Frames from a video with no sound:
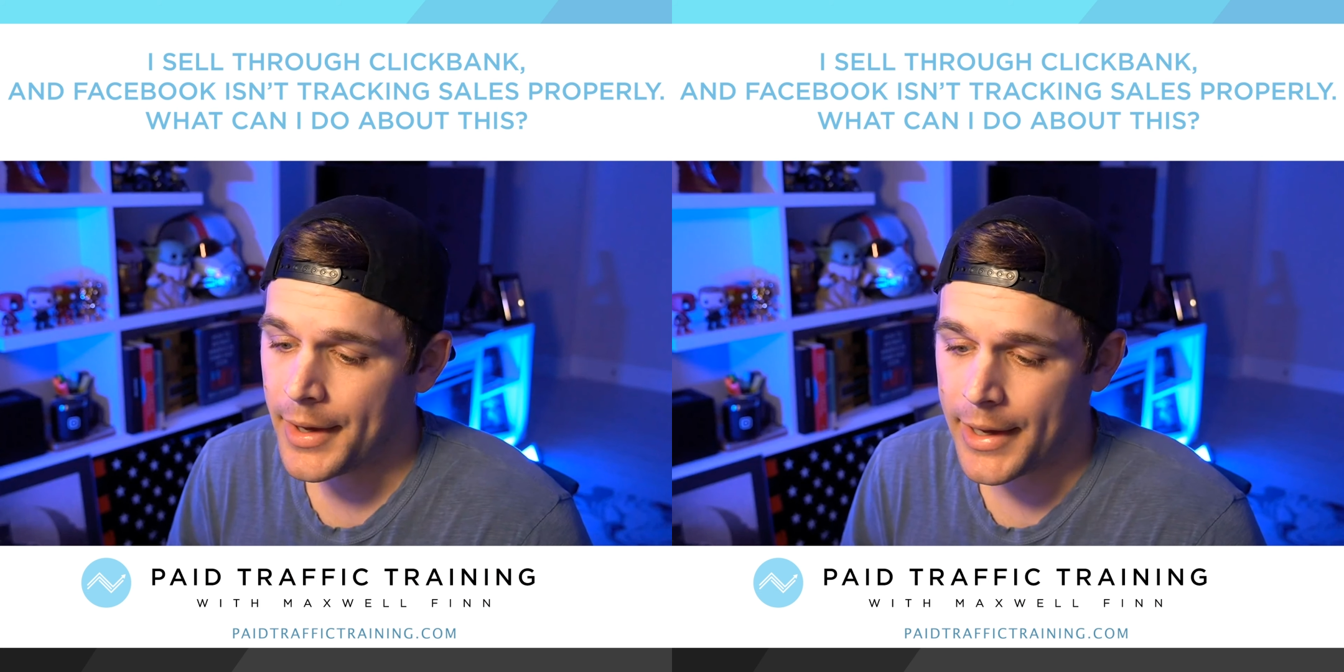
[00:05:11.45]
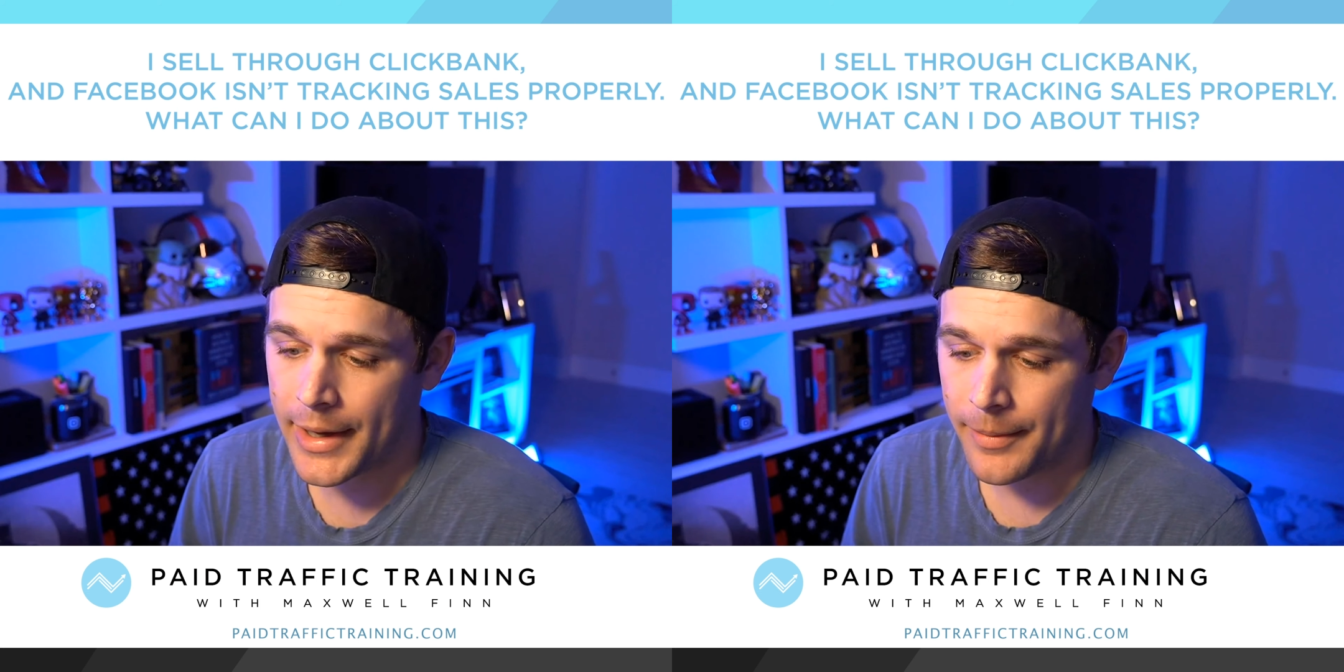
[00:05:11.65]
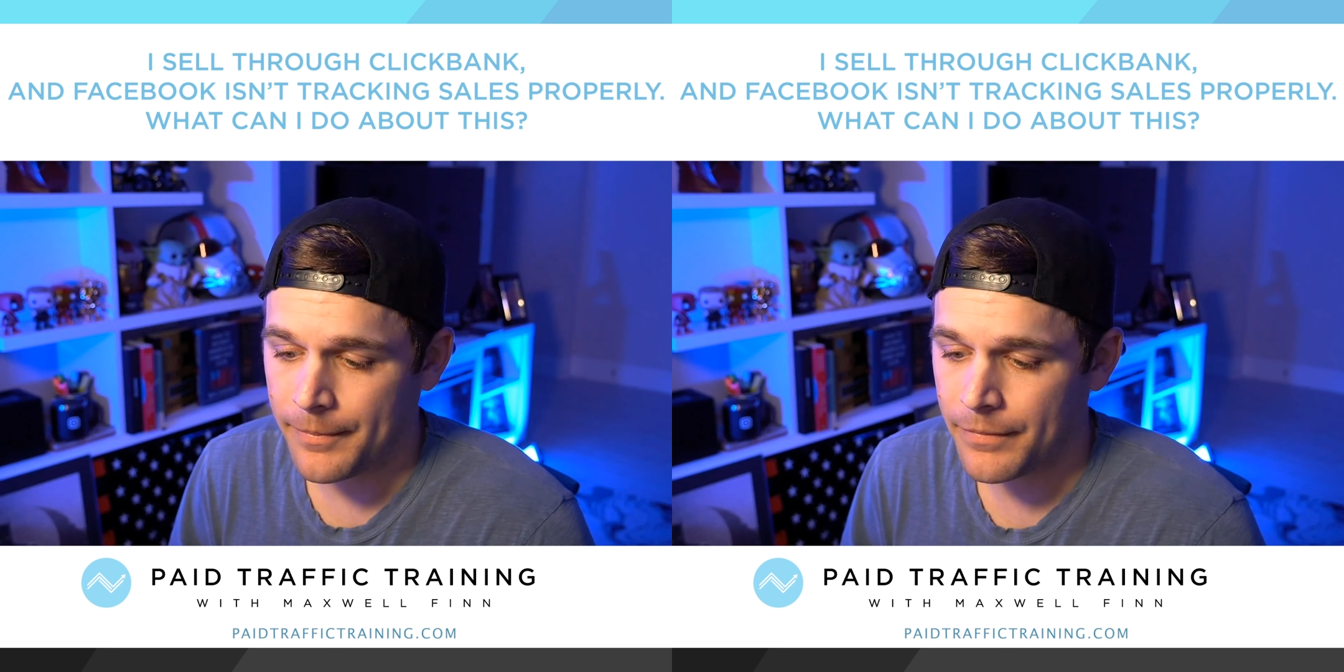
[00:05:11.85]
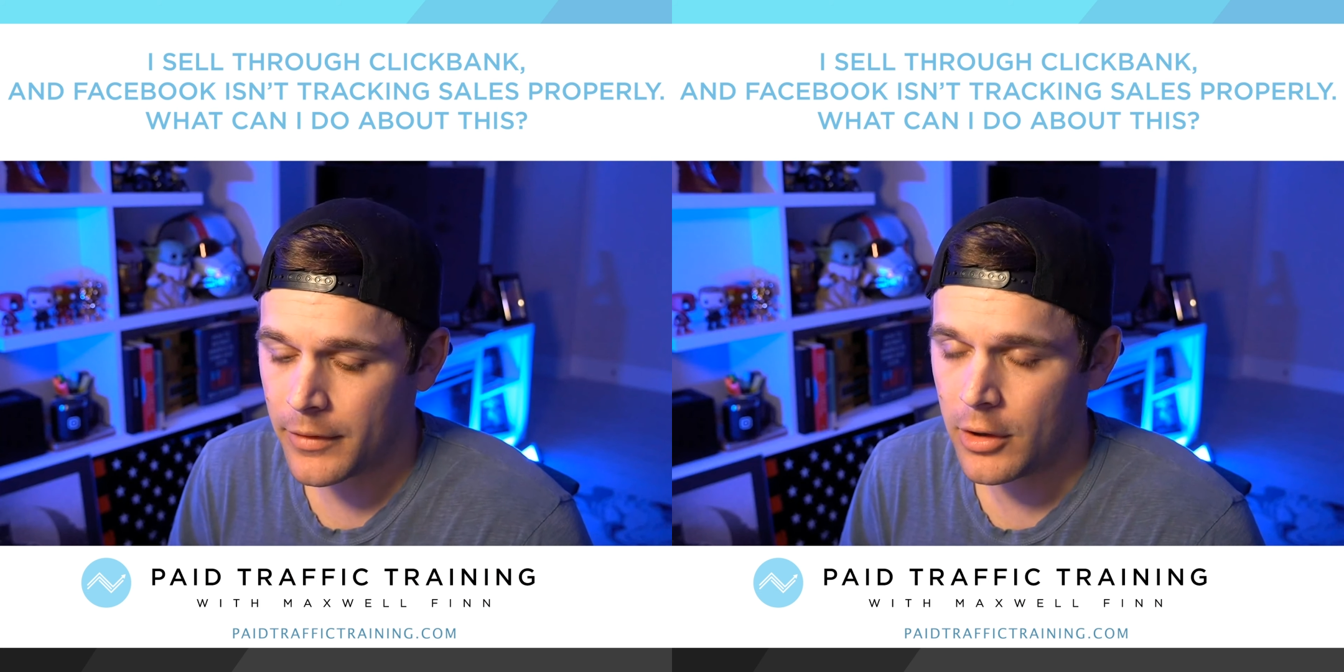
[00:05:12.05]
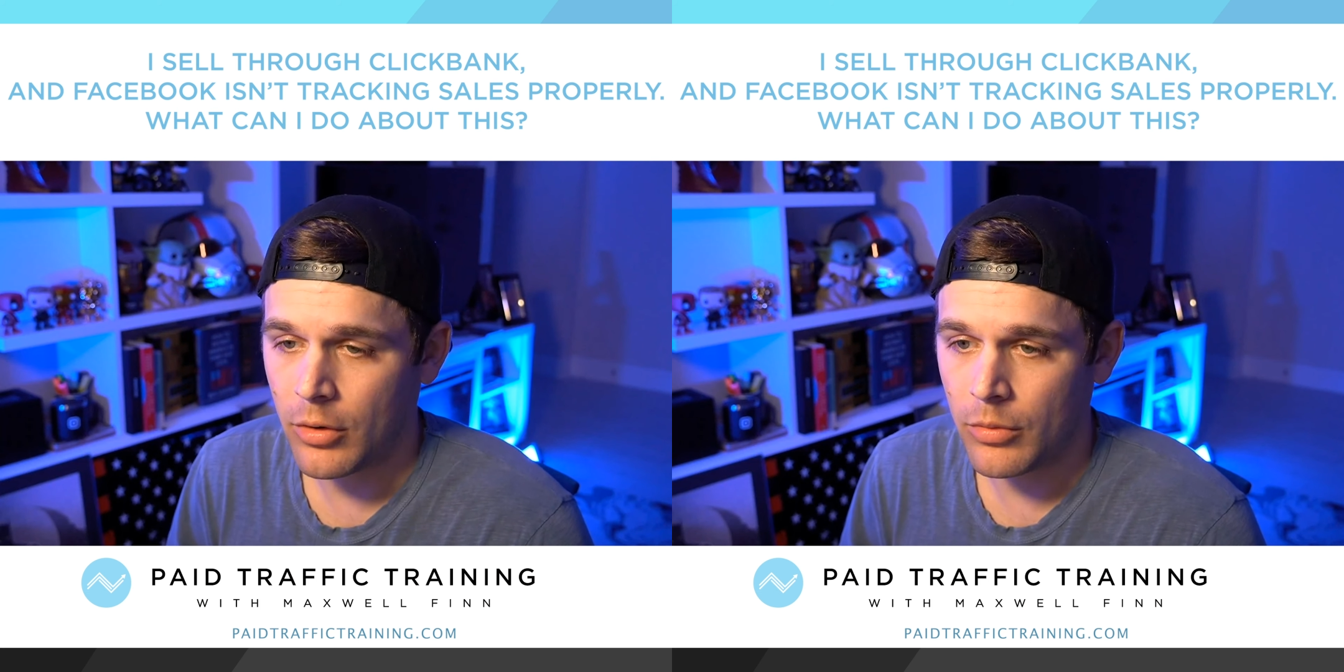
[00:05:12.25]
um,
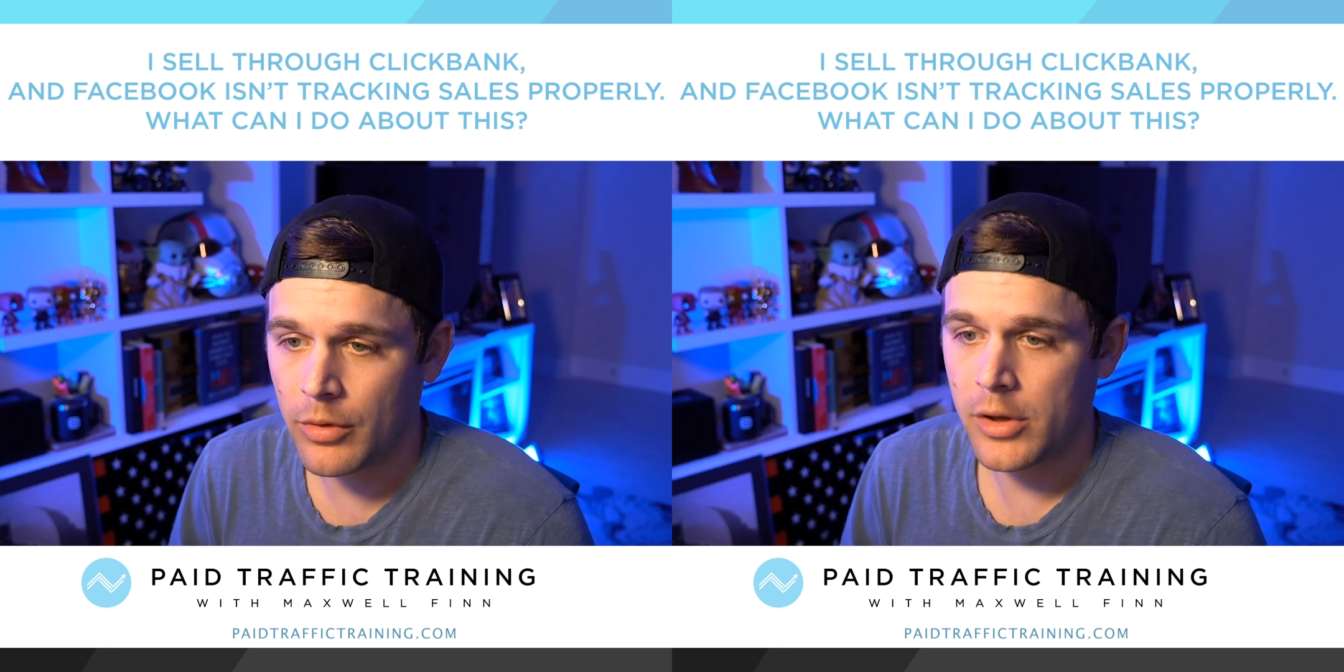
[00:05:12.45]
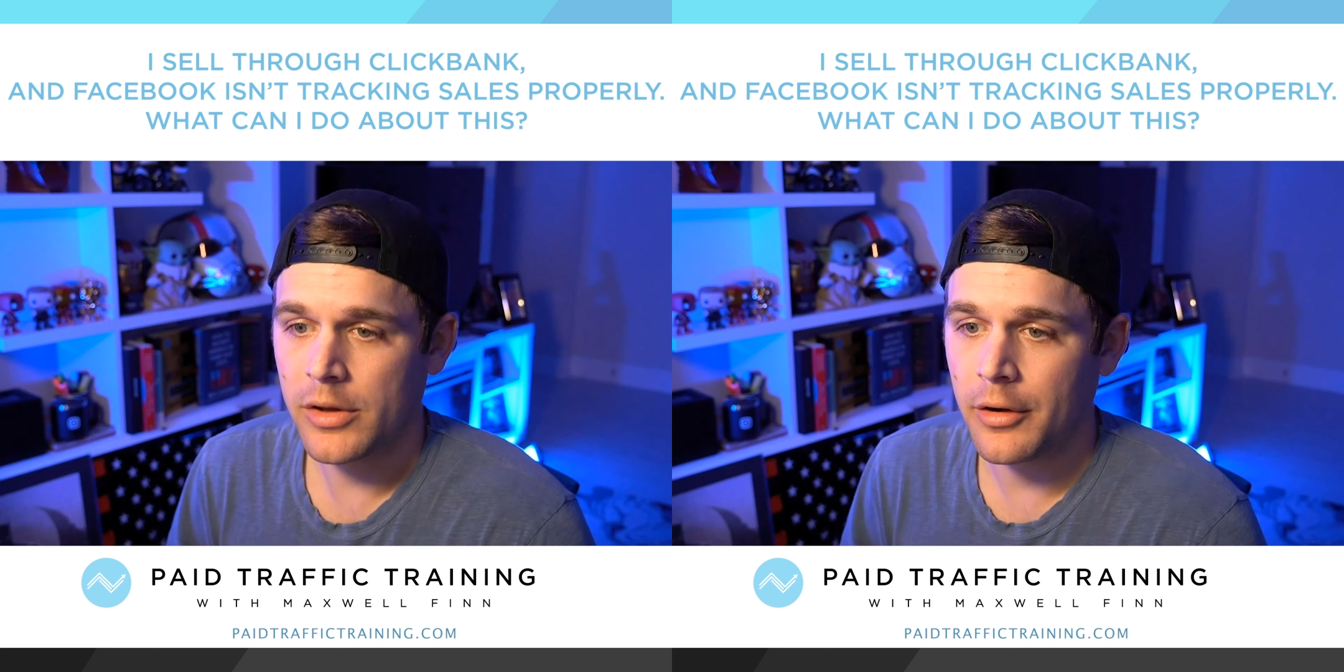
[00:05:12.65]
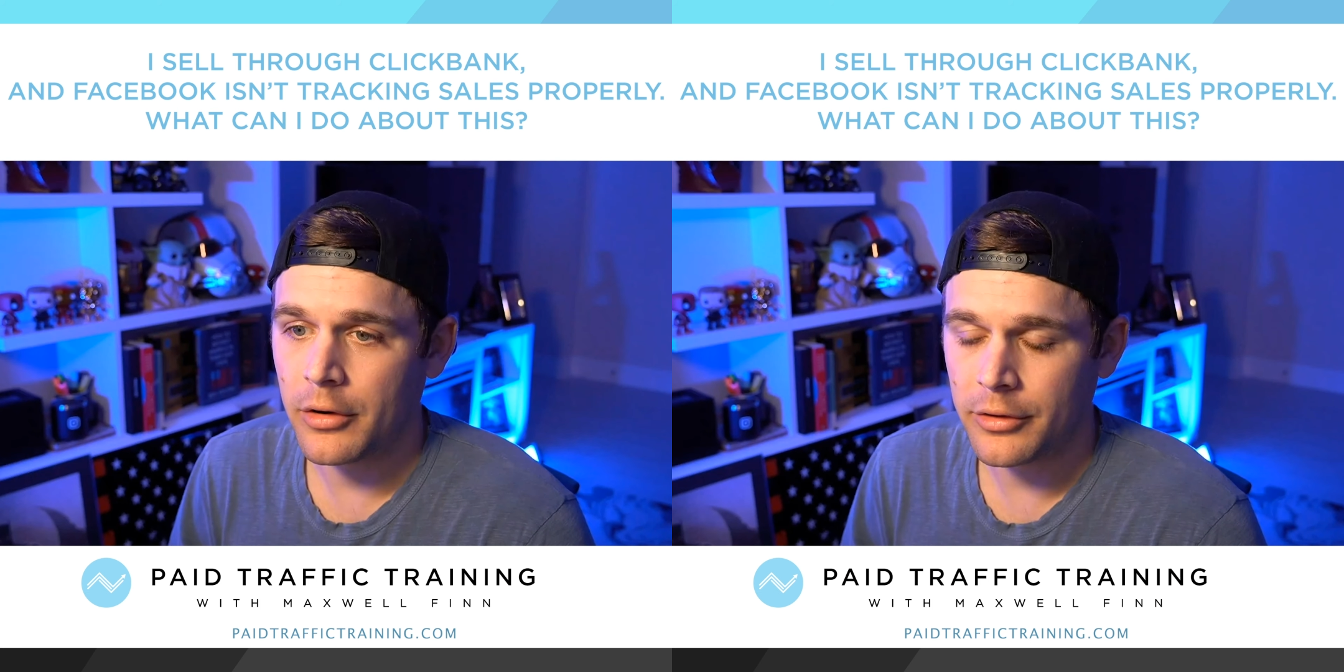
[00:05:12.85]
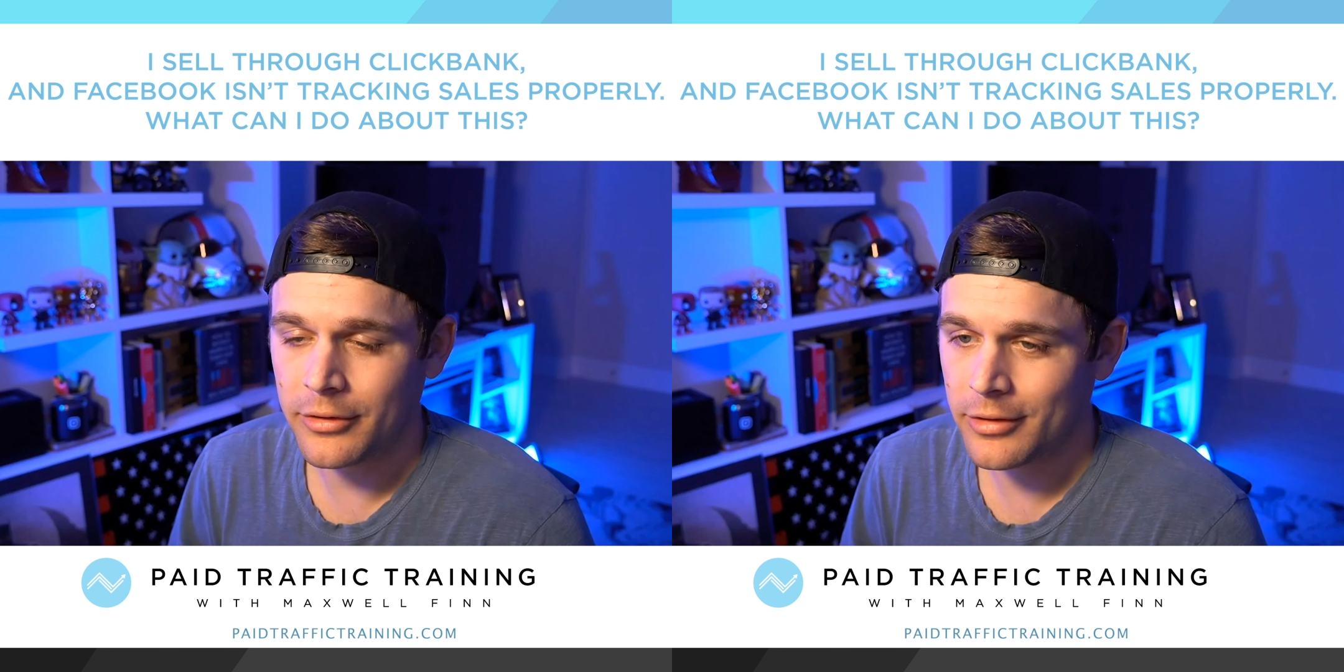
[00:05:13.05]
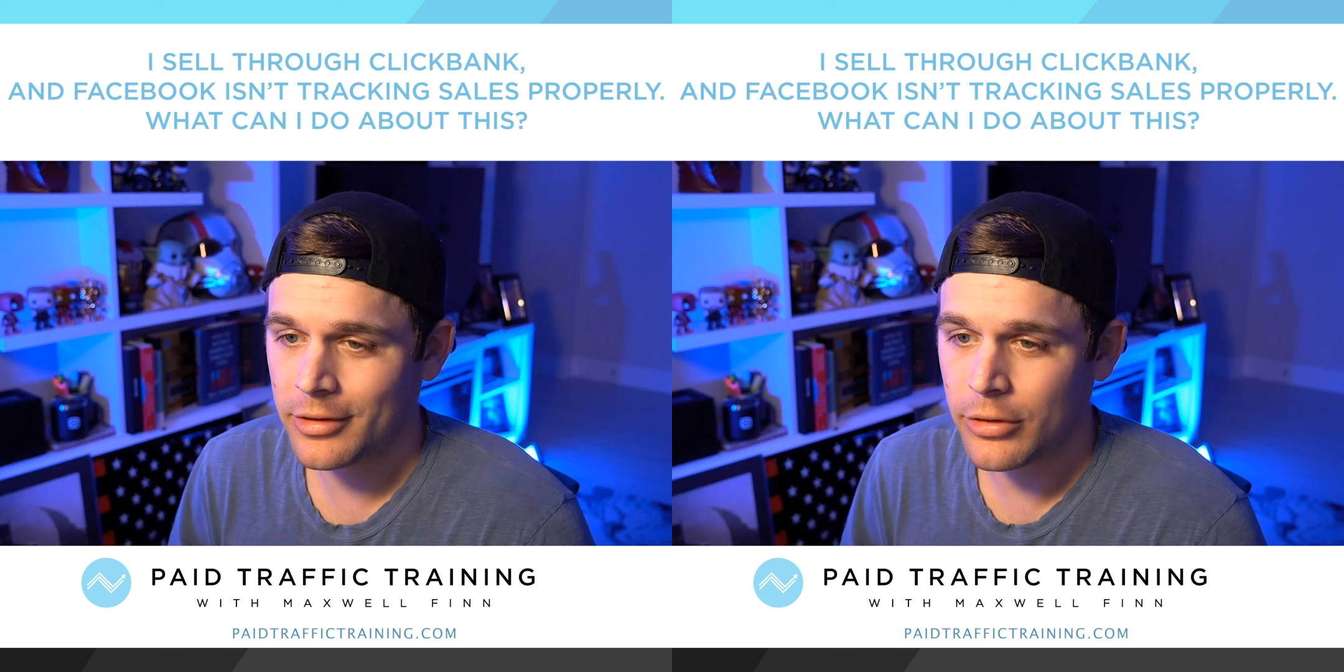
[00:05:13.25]
you know, there's